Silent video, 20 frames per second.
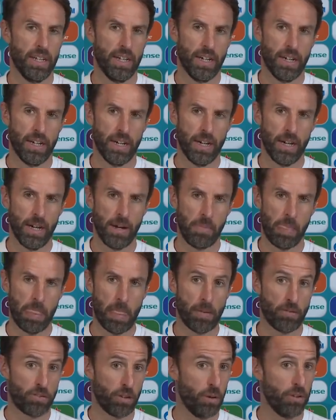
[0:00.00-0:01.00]

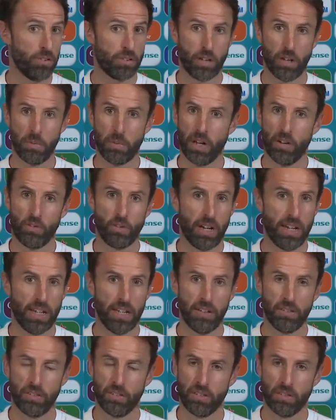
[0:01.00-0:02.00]
So it's going to be a
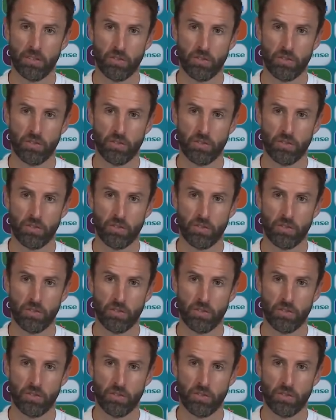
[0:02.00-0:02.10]
really,